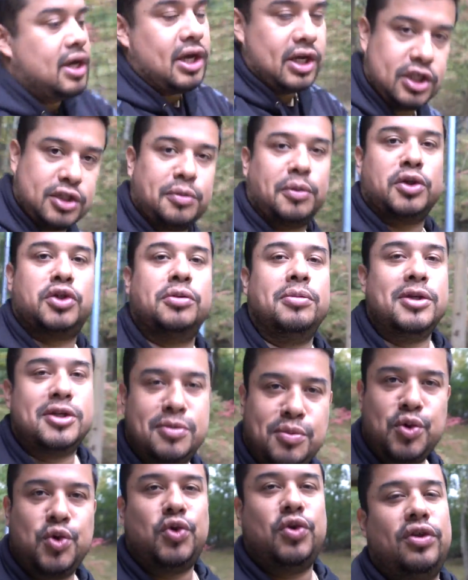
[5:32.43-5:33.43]
It's supposed to be
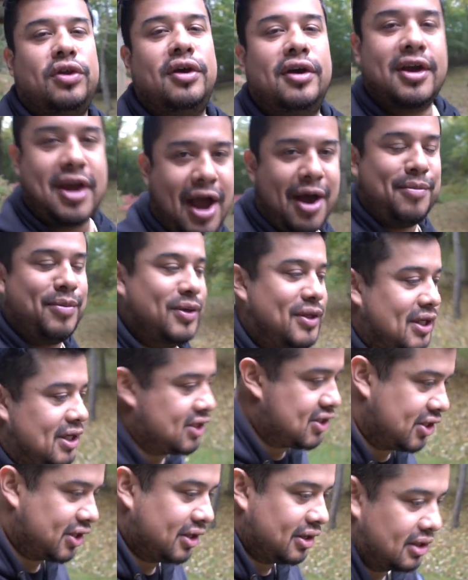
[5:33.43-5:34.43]
smooth
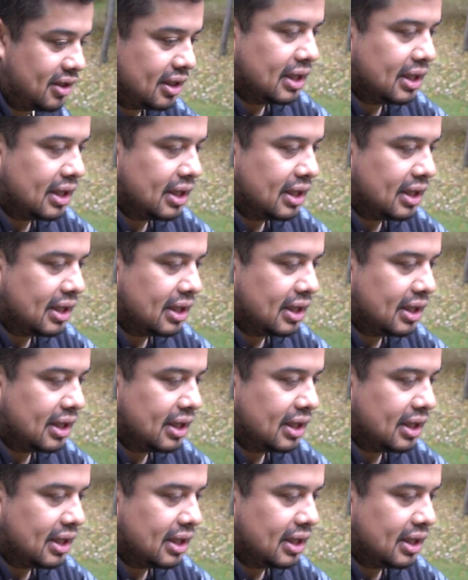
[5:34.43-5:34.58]
competition.